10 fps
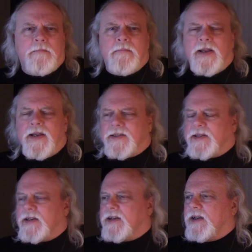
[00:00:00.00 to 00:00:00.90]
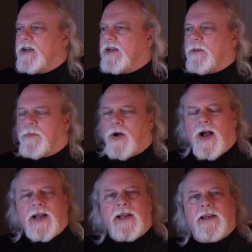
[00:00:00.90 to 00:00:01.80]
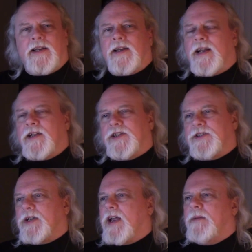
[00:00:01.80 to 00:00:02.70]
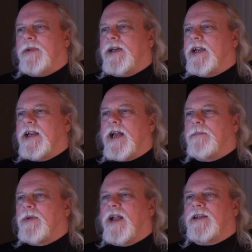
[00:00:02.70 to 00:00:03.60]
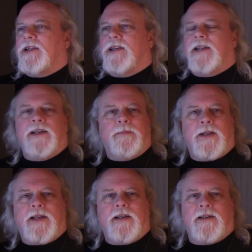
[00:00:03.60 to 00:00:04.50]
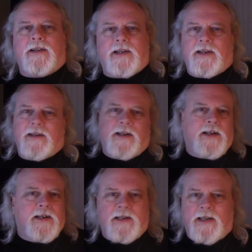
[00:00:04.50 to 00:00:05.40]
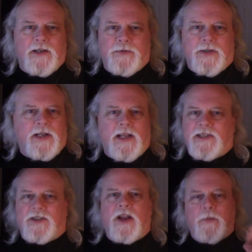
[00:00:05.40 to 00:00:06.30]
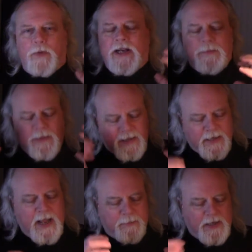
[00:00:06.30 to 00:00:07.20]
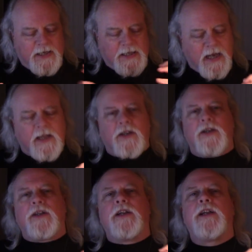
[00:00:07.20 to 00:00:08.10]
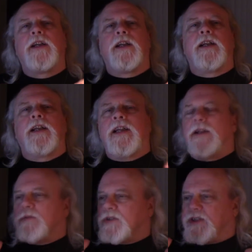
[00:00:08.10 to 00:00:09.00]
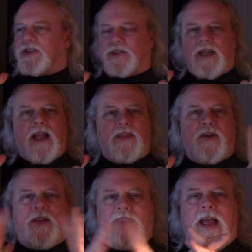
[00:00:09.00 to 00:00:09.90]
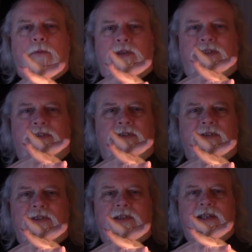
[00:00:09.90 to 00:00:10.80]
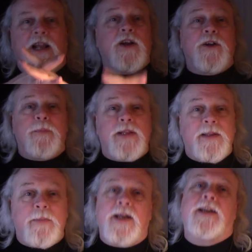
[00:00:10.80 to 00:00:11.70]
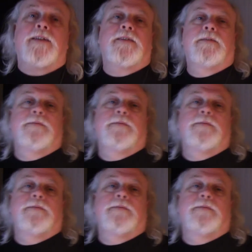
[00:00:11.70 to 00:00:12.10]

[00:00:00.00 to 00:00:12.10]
Amazing in the pocket, and I plugged into him like an electric light socket. When he and I played together, it was just, I thought that could have been the band.